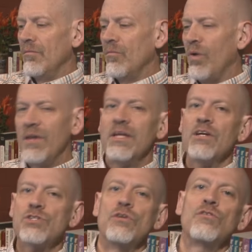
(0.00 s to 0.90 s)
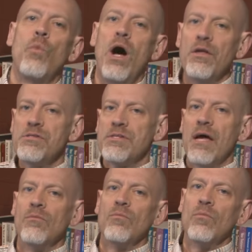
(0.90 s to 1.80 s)
one of the issues was
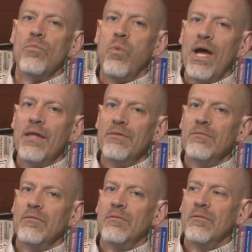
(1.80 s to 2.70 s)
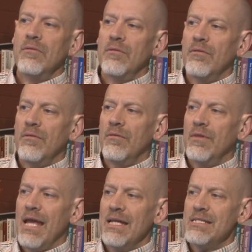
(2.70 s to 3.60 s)
that when
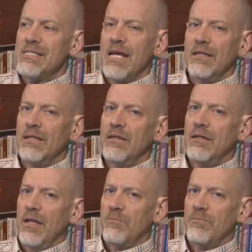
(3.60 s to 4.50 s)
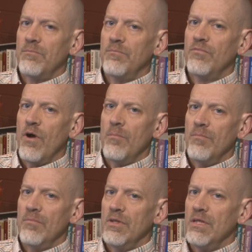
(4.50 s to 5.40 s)
the Andy Stanley clip
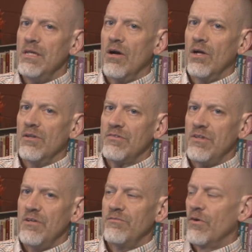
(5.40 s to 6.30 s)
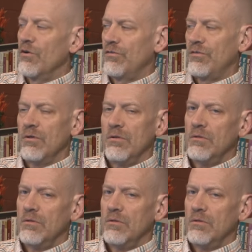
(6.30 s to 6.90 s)
from the ERLC first